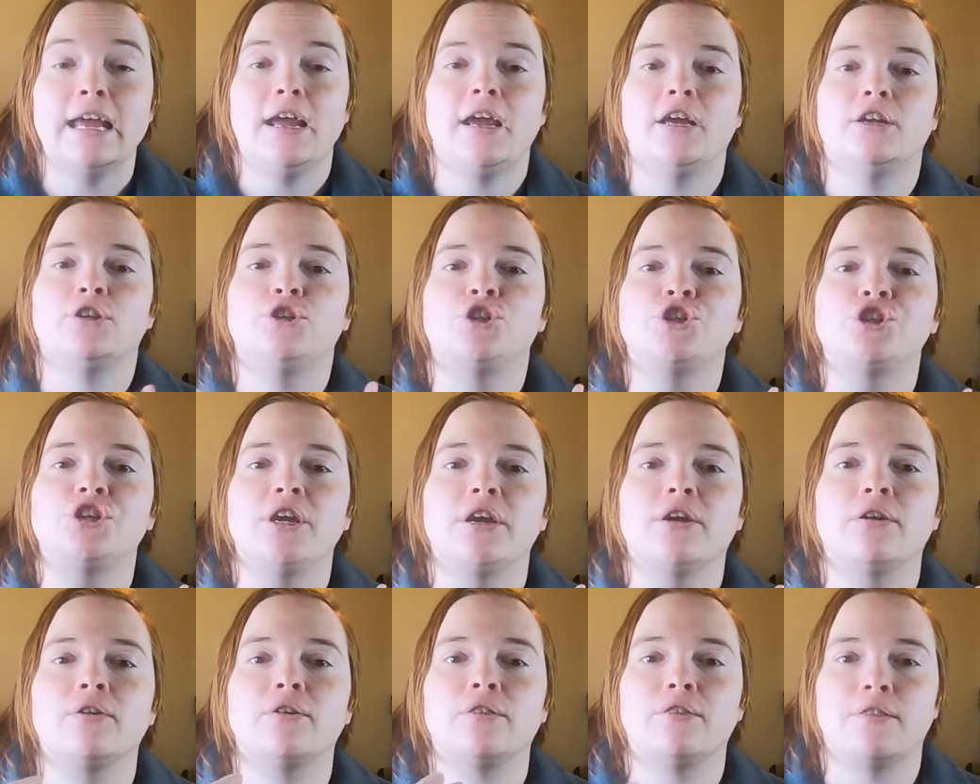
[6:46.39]
and
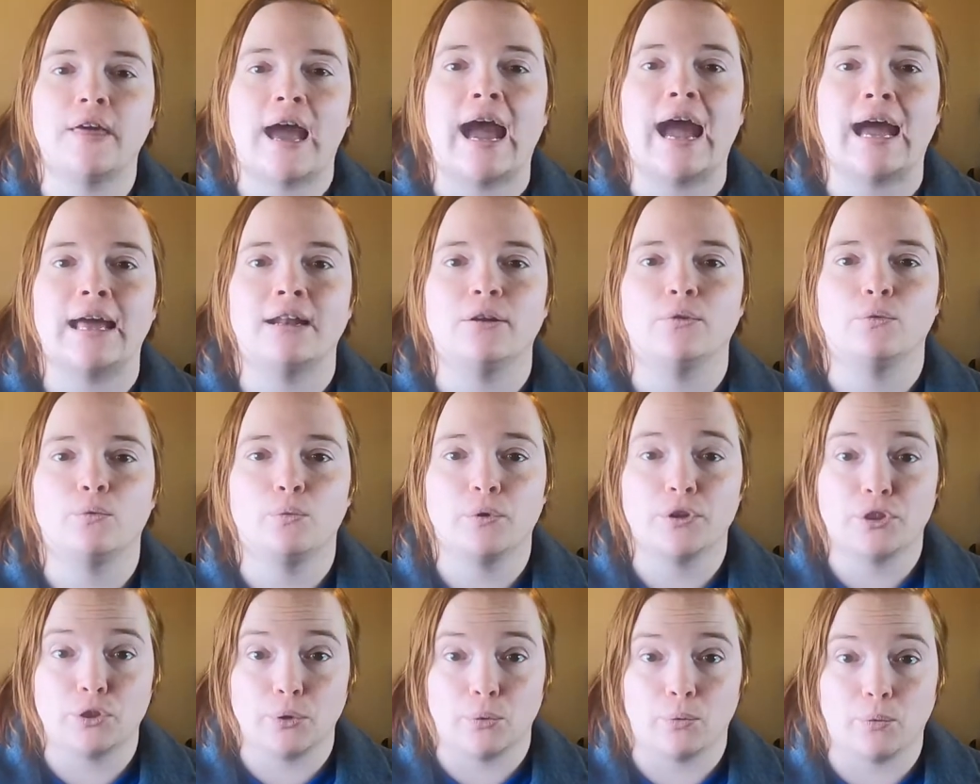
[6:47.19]
share that
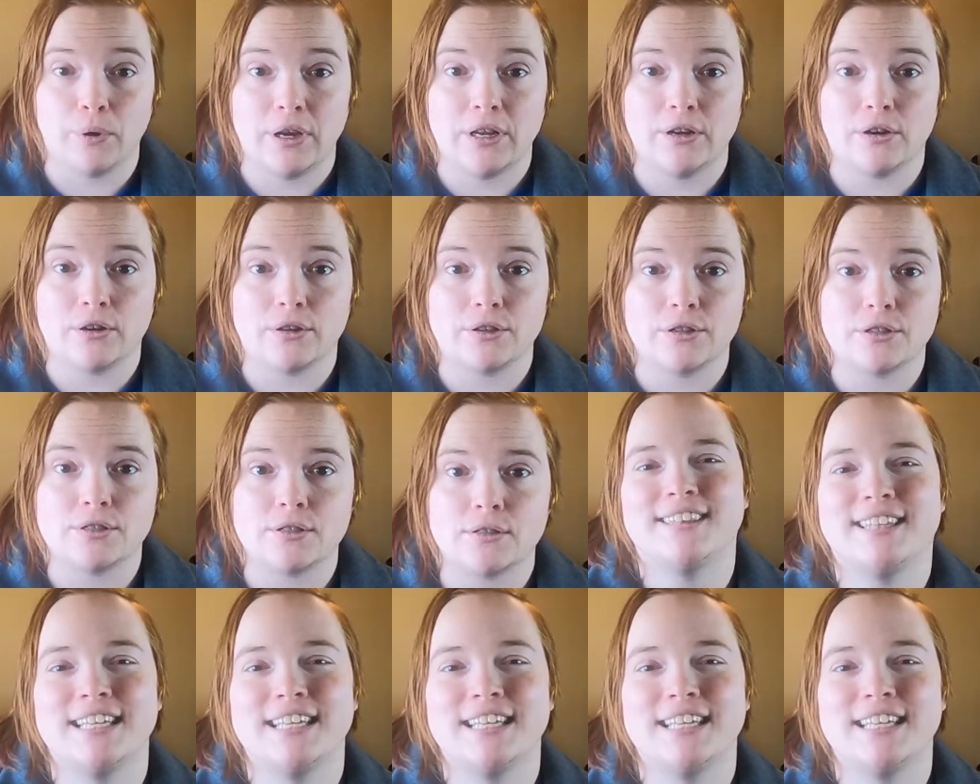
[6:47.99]
with the readers?